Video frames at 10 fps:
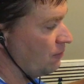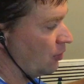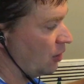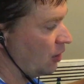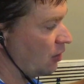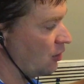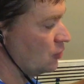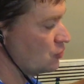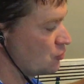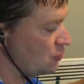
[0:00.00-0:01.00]
bar.
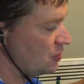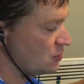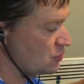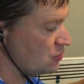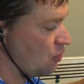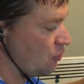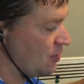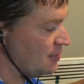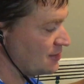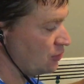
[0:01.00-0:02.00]
So this note
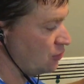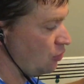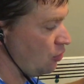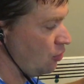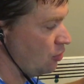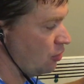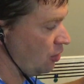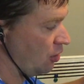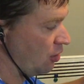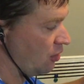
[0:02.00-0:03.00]
is
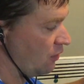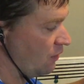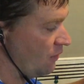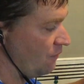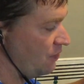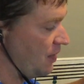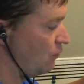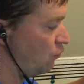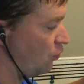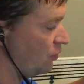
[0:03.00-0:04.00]
longer
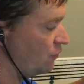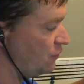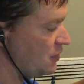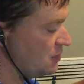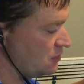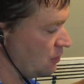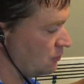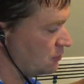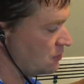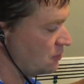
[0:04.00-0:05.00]
than one of these
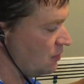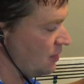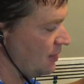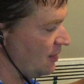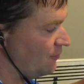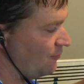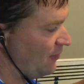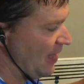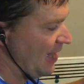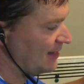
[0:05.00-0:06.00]
notes. In
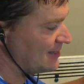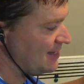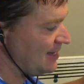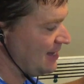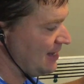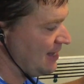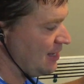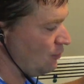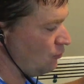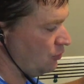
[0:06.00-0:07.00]
fact, it
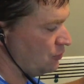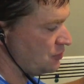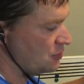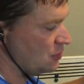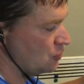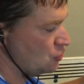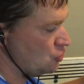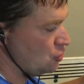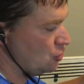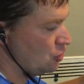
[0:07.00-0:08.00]
equals
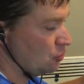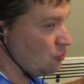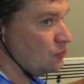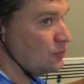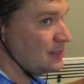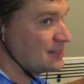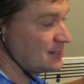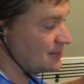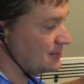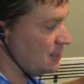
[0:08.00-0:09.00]
2
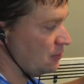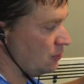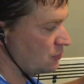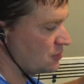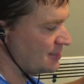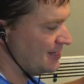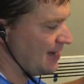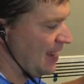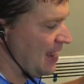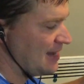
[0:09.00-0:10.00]
16th notes, because an
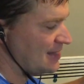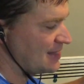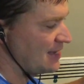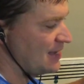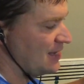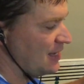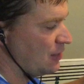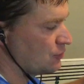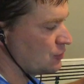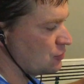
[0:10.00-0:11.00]
8th
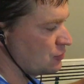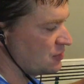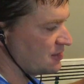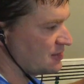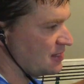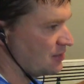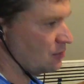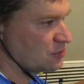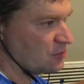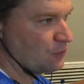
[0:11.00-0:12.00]
equals 2 16th
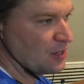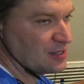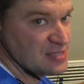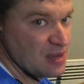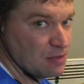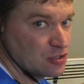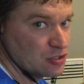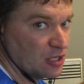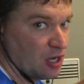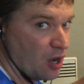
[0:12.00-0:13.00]
notes. If we had a tape measure
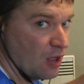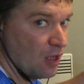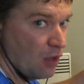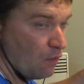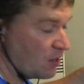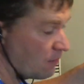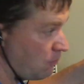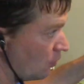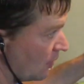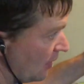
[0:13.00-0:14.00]
here, we can
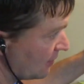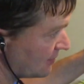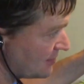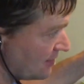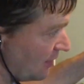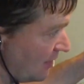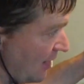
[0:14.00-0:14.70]
pull it out and see that an